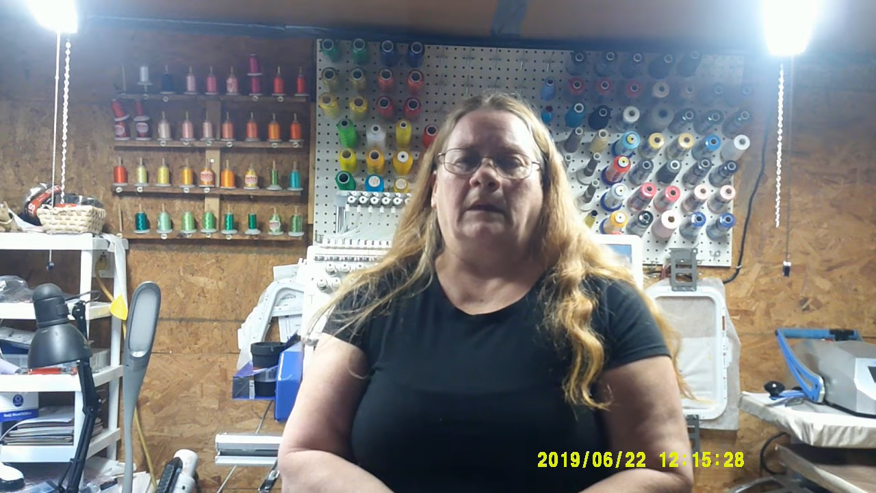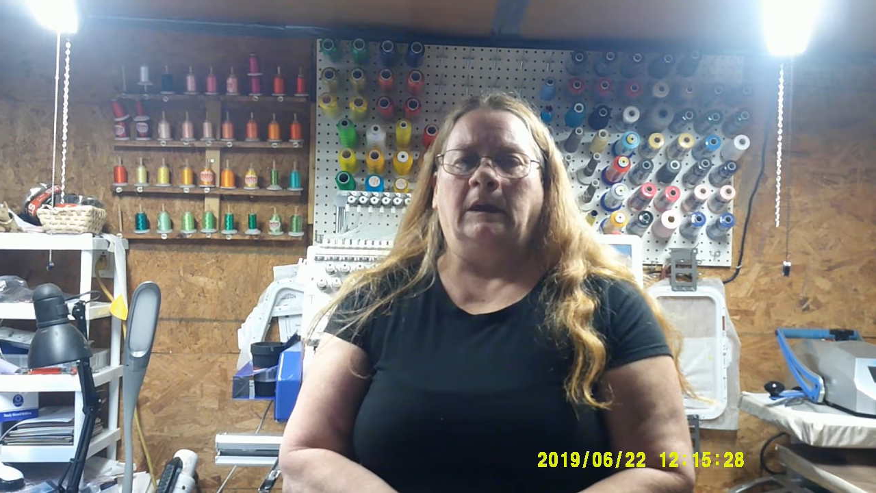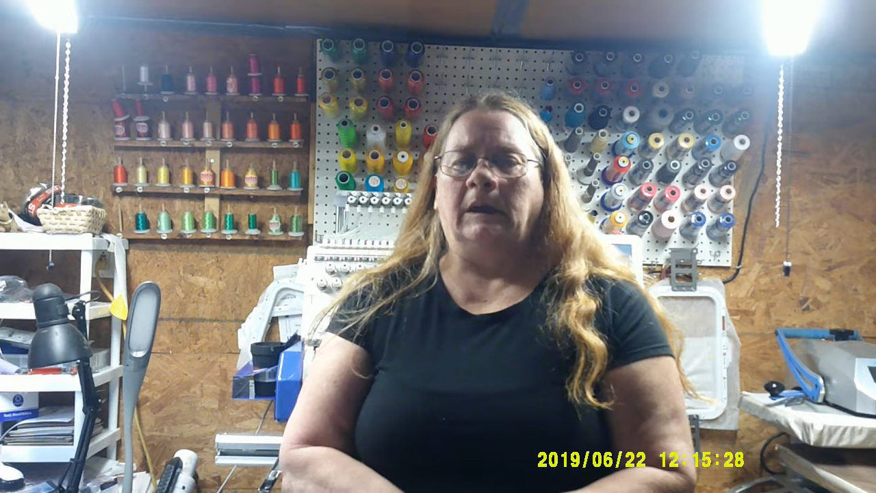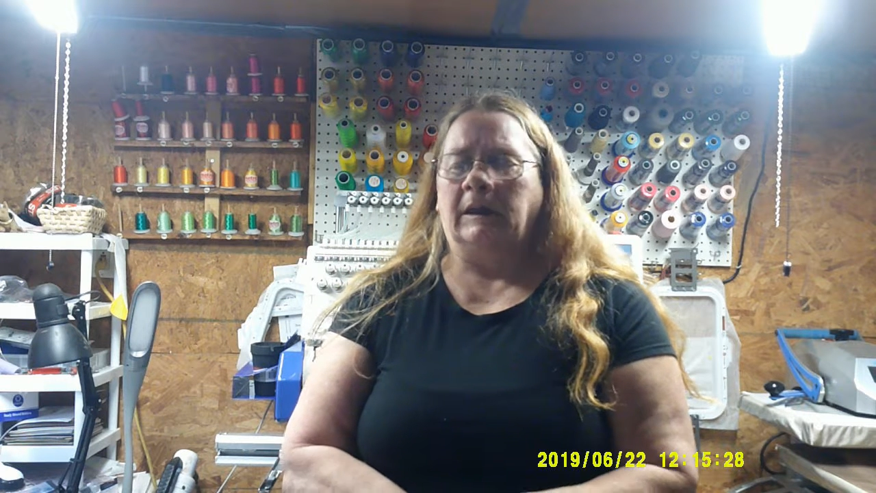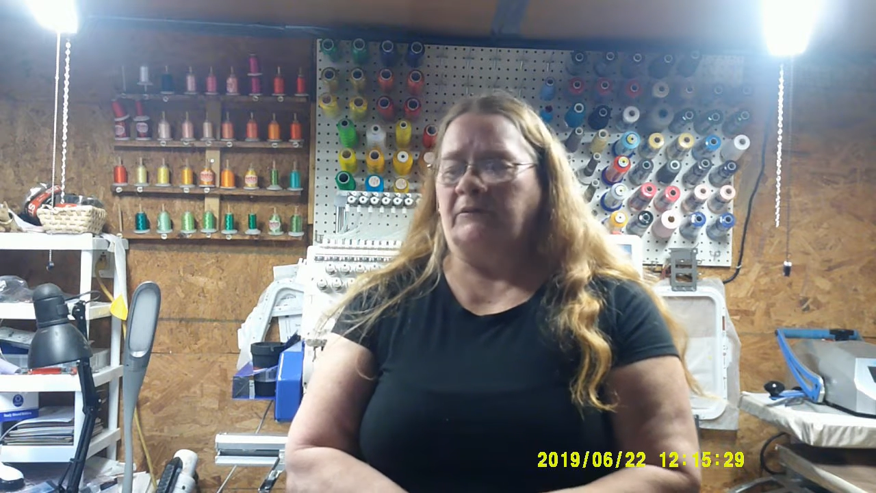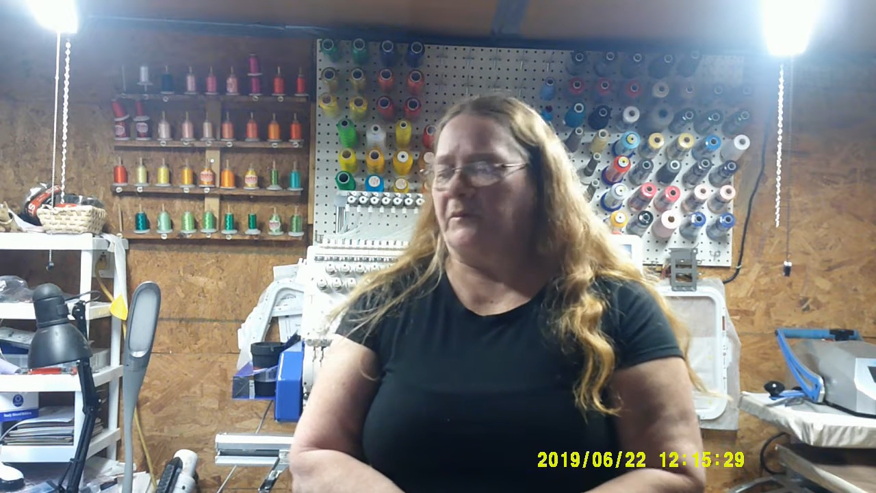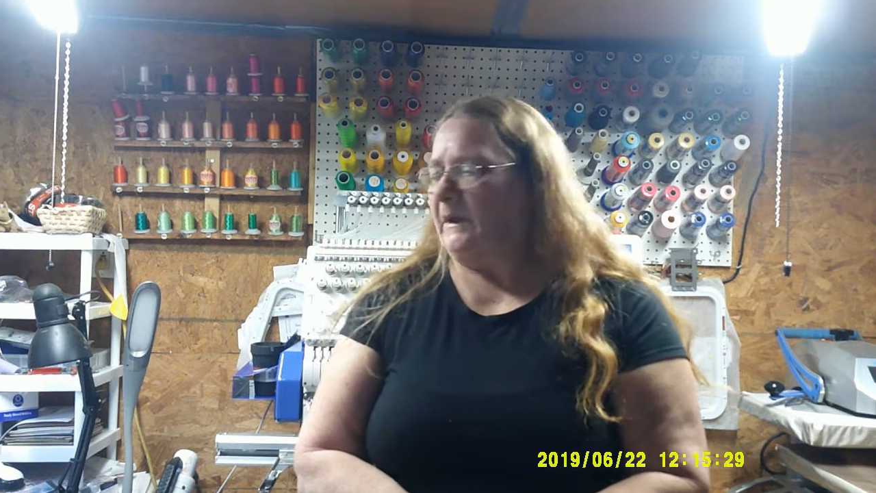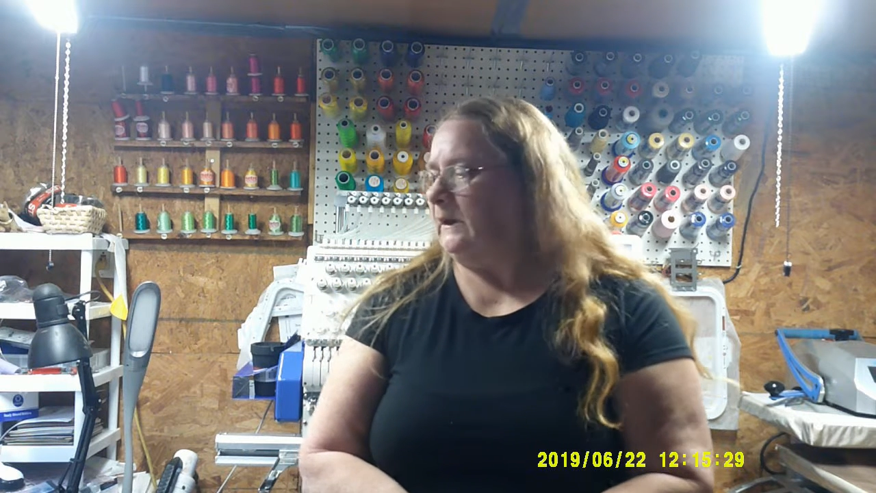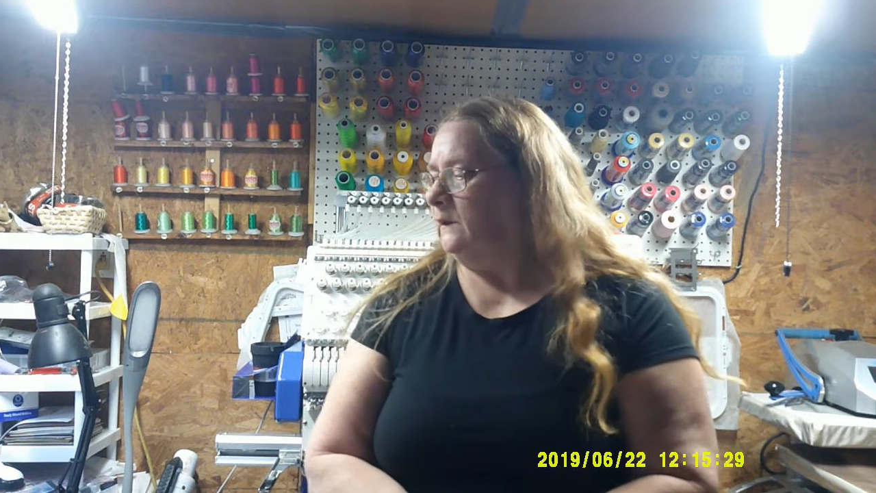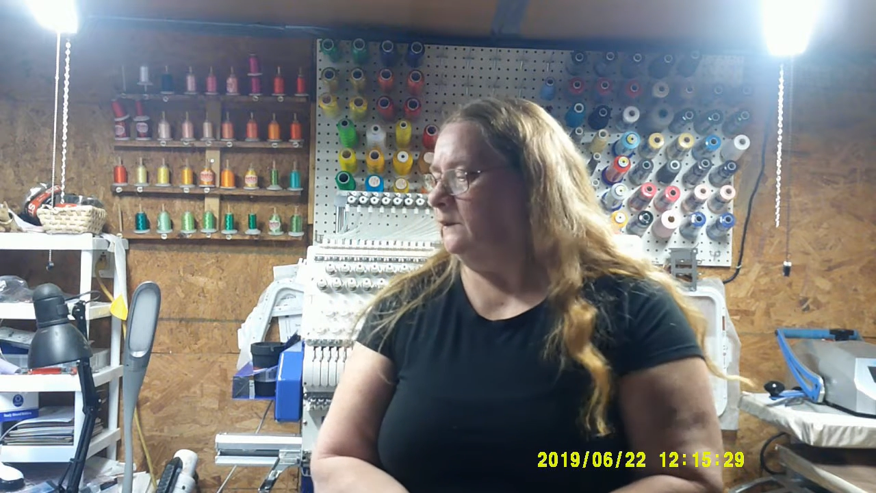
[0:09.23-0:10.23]
Hey
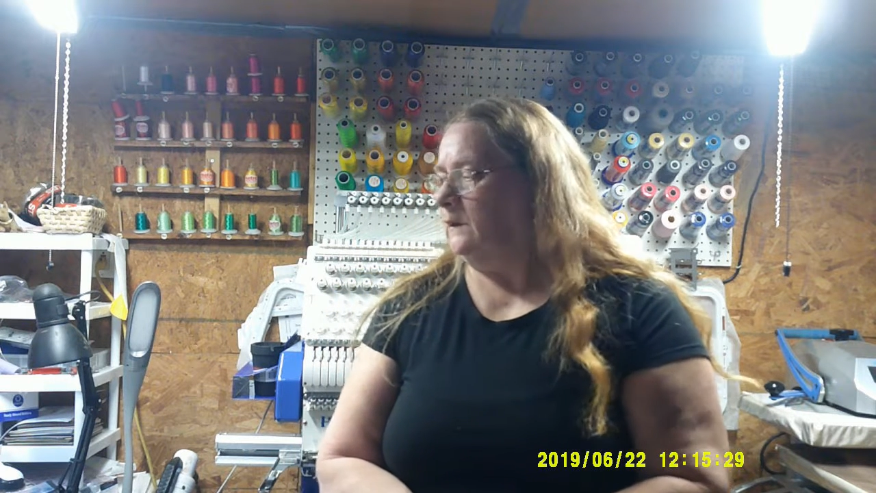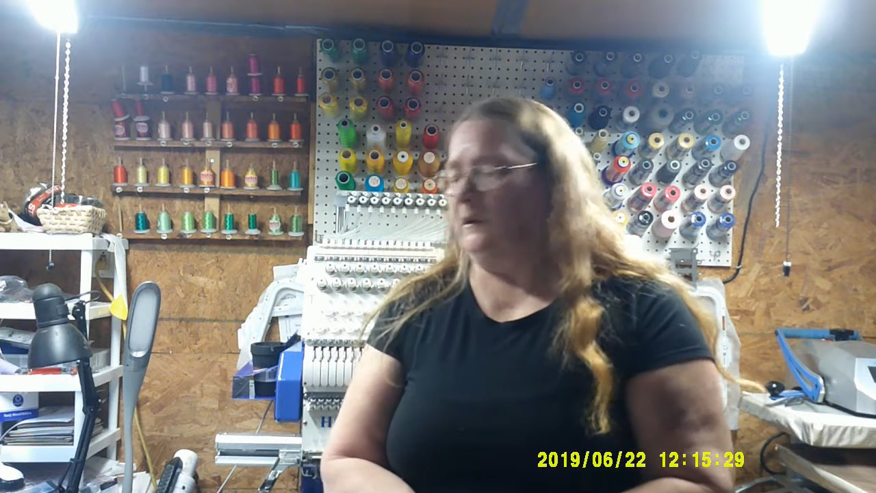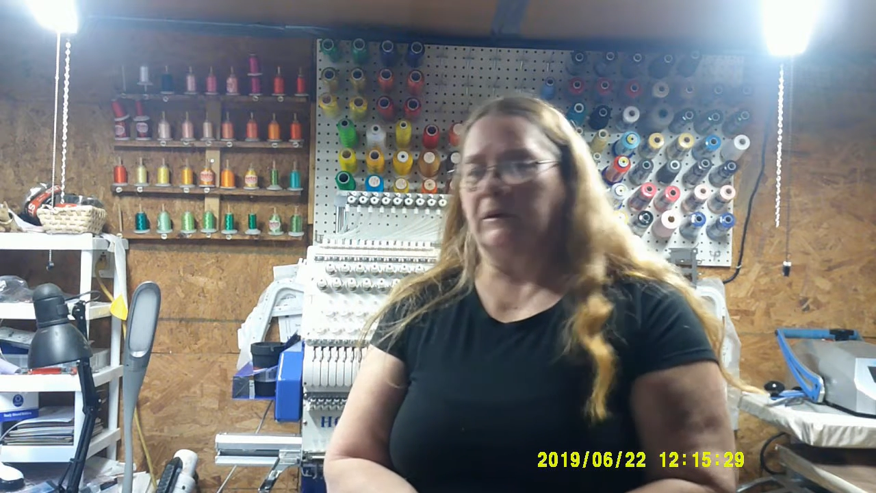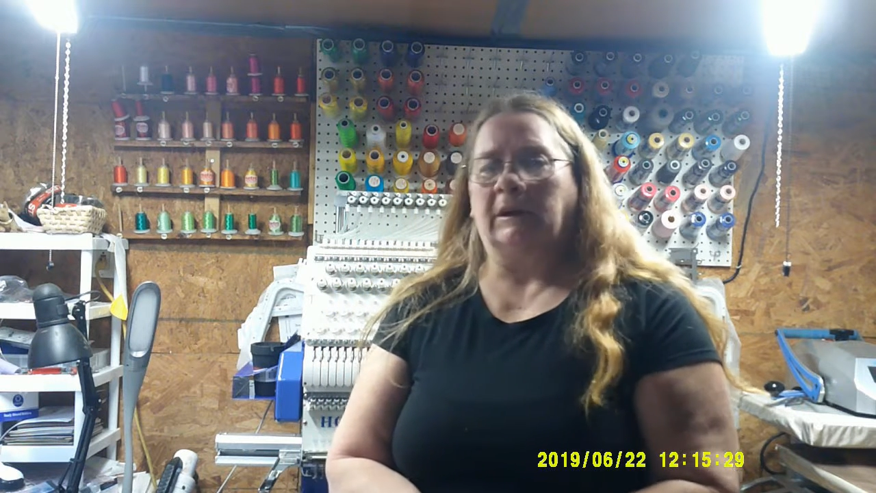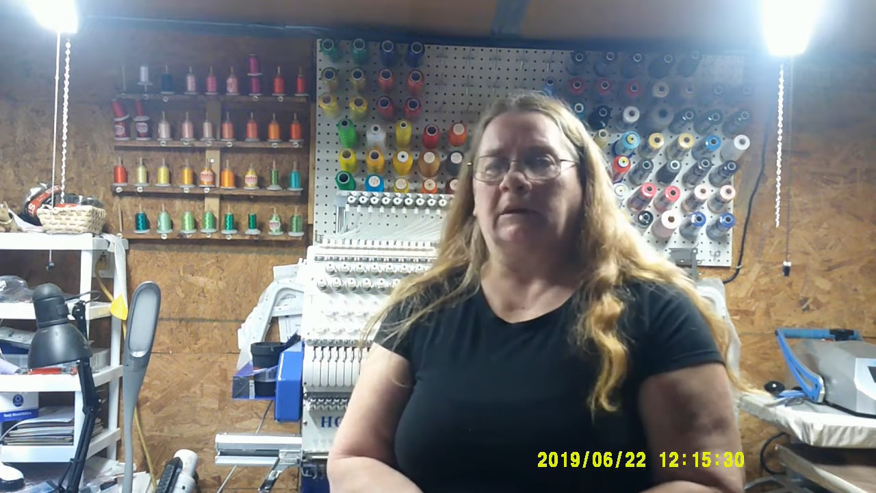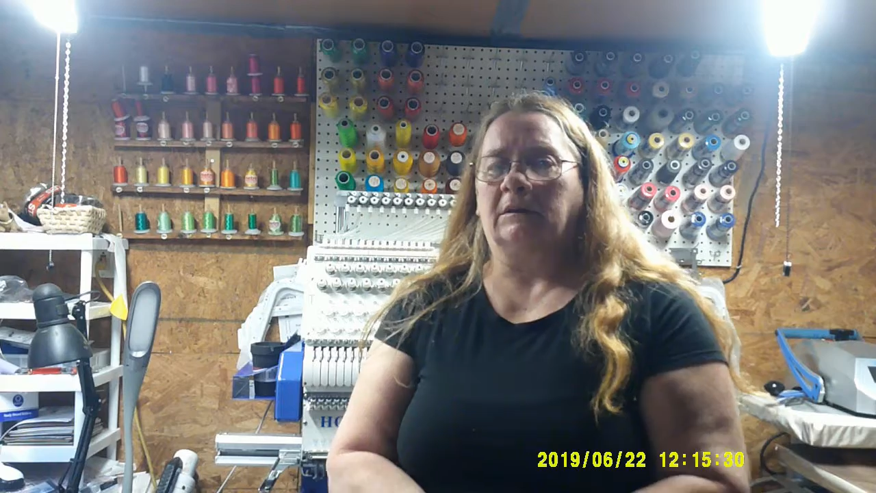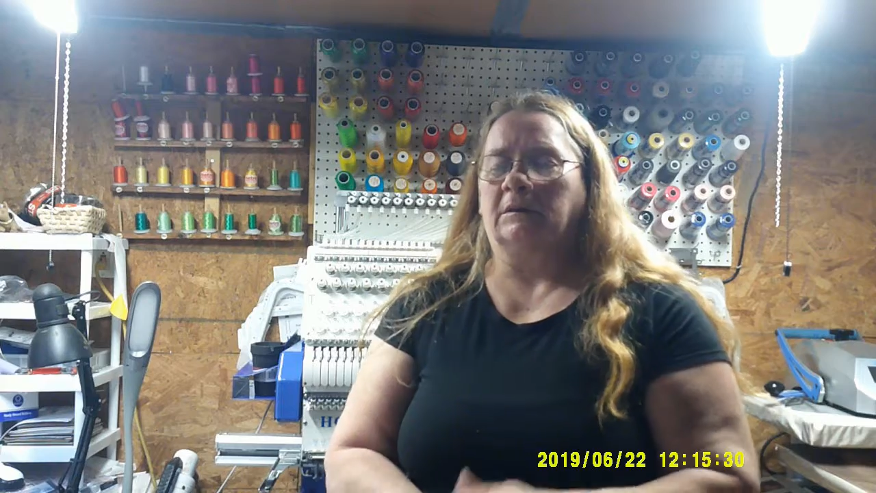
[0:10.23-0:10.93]
everybody. Okay,